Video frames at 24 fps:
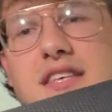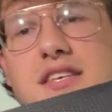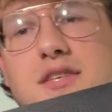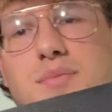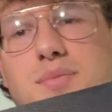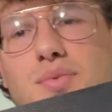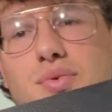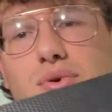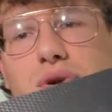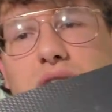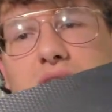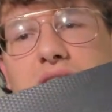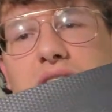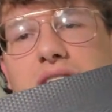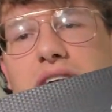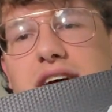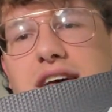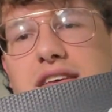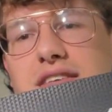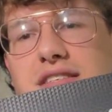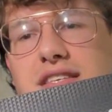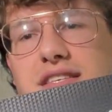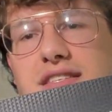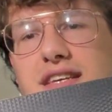board
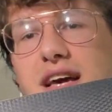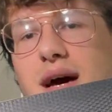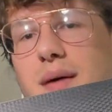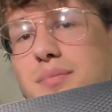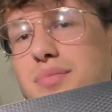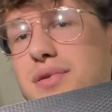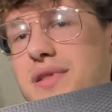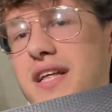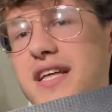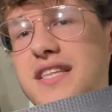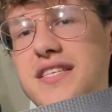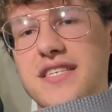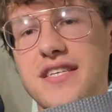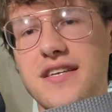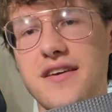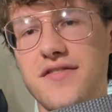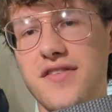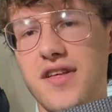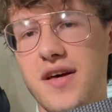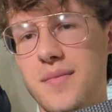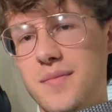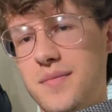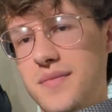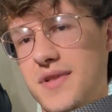has. It's got plenty of
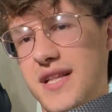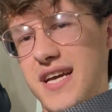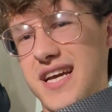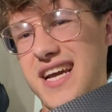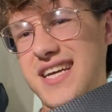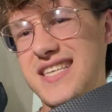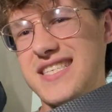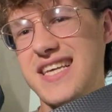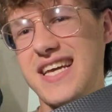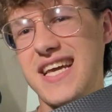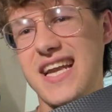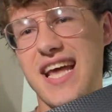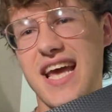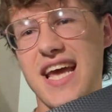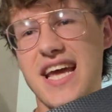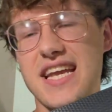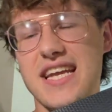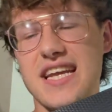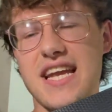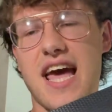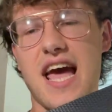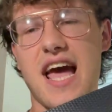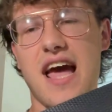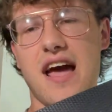them. Like I said,
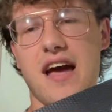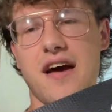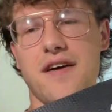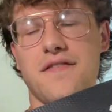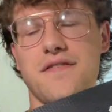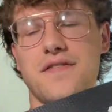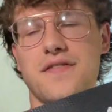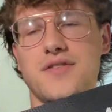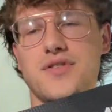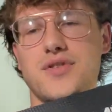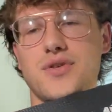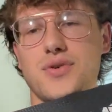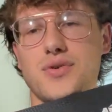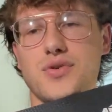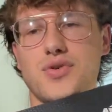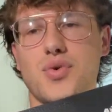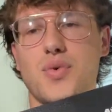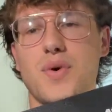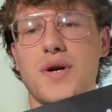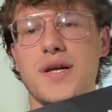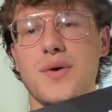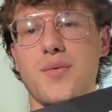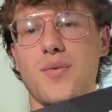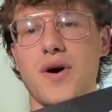8.5 to
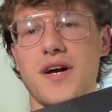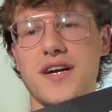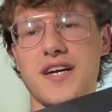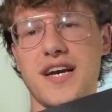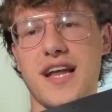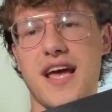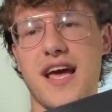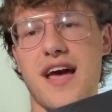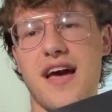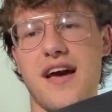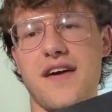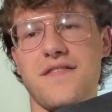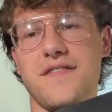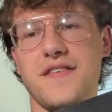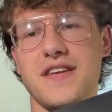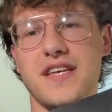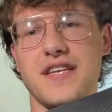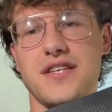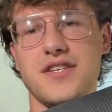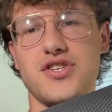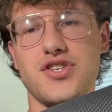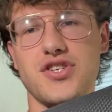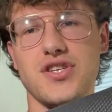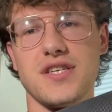21.5
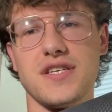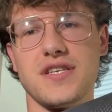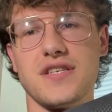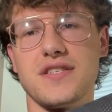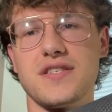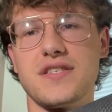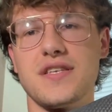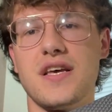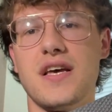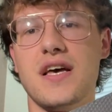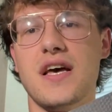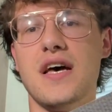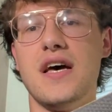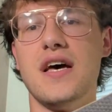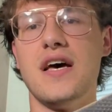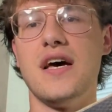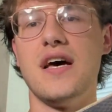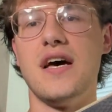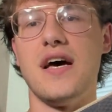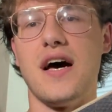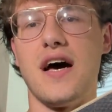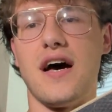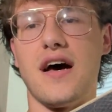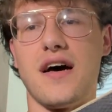inches.
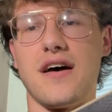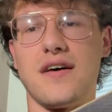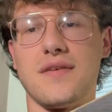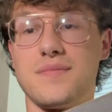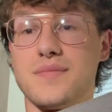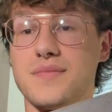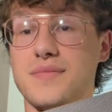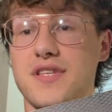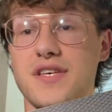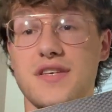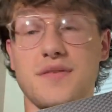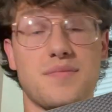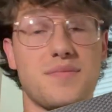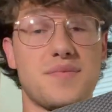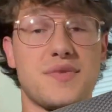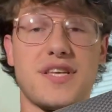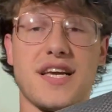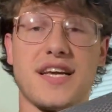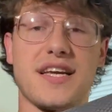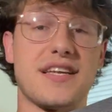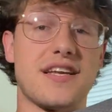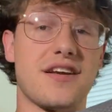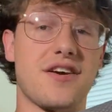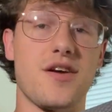The
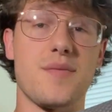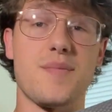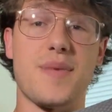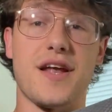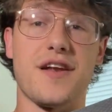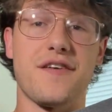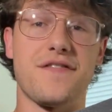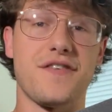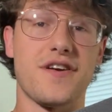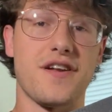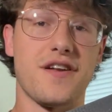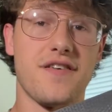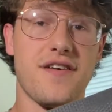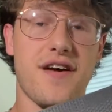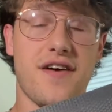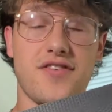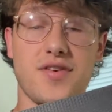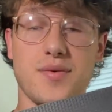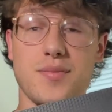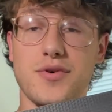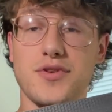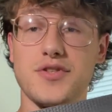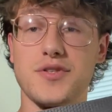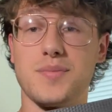secondary benefit of
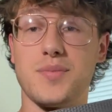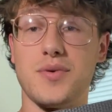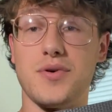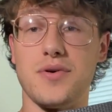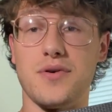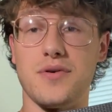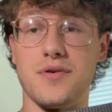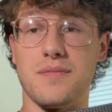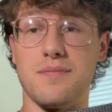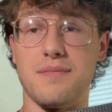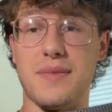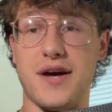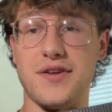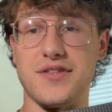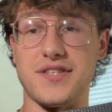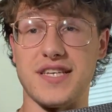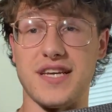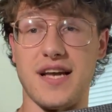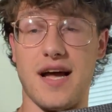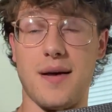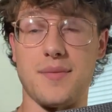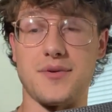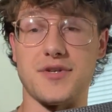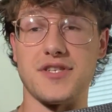having multiple
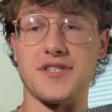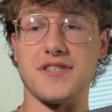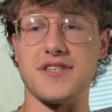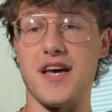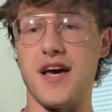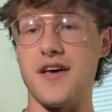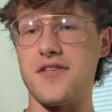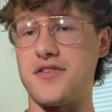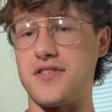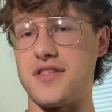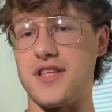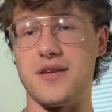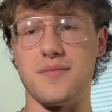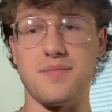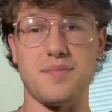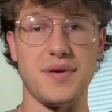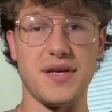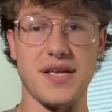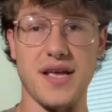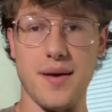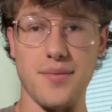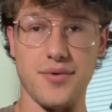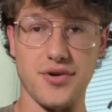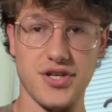mounting options, other than
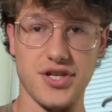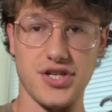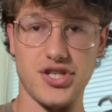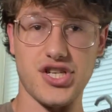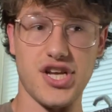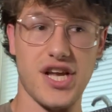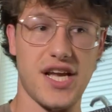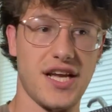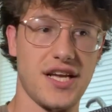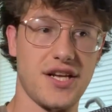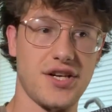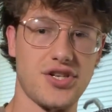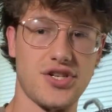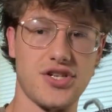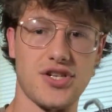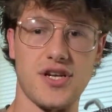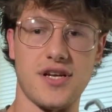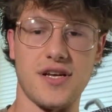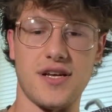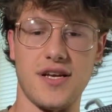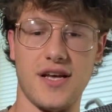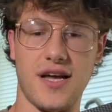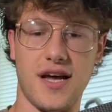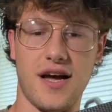being able to change
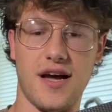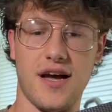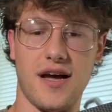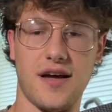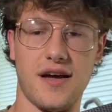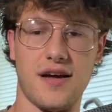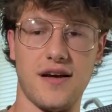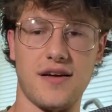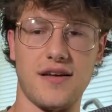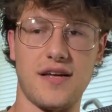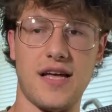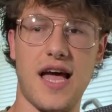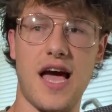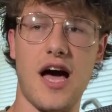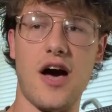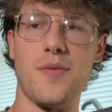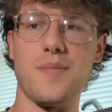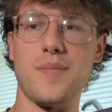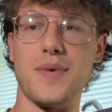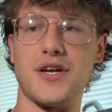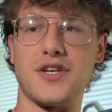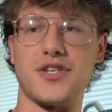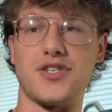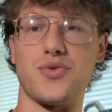how
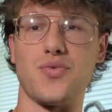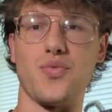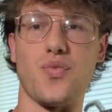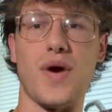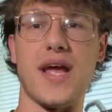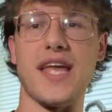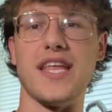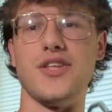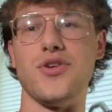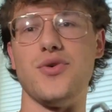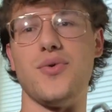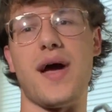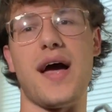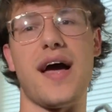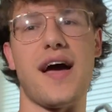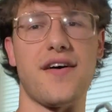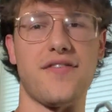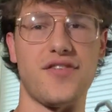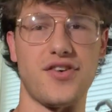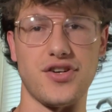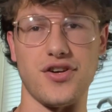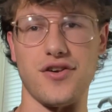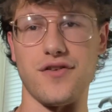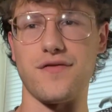much weight you
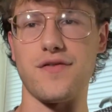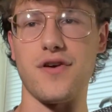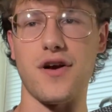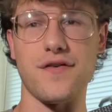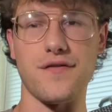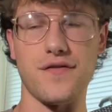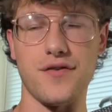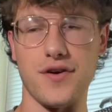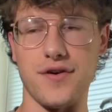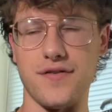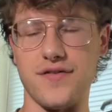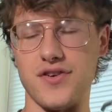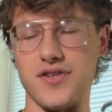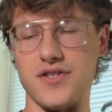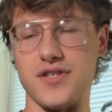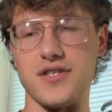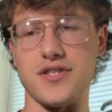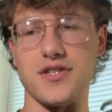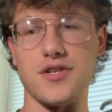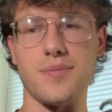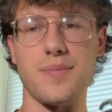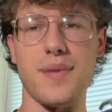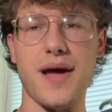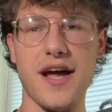have on your front foot
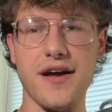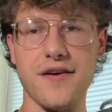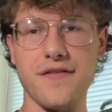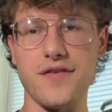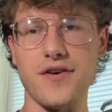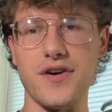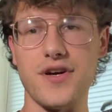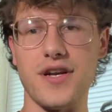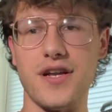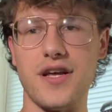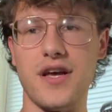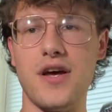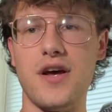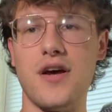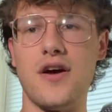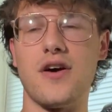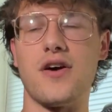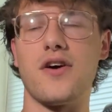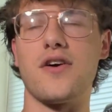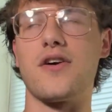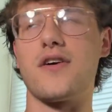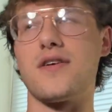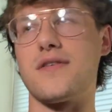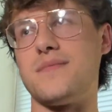versus your back foot,
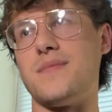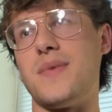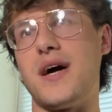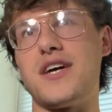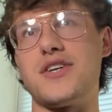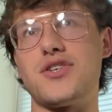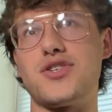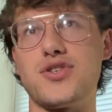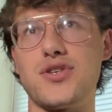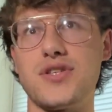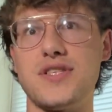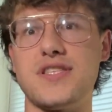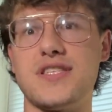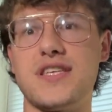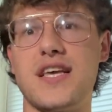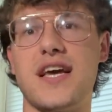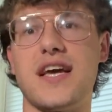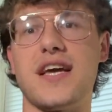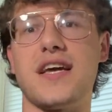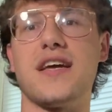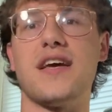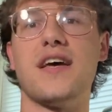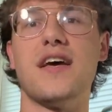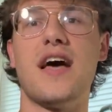or I should
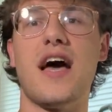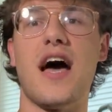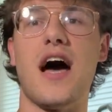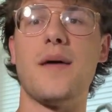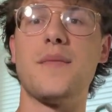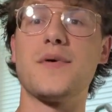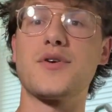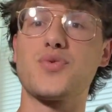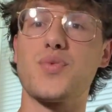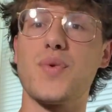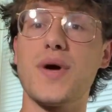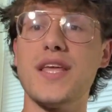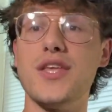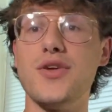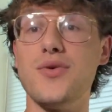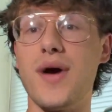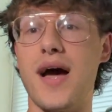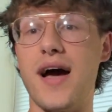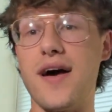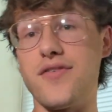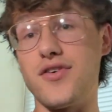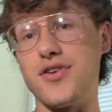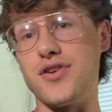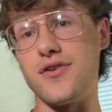say, how much weight you
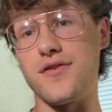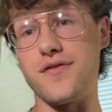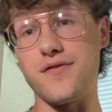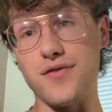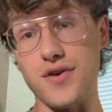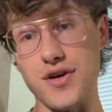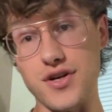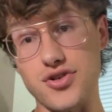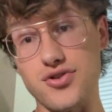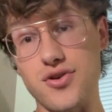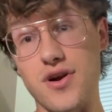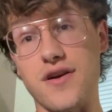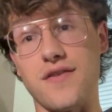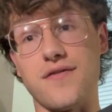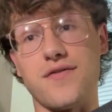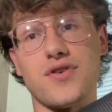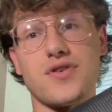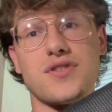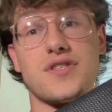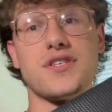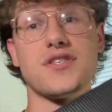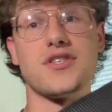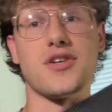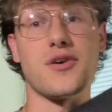have on your front truck versus your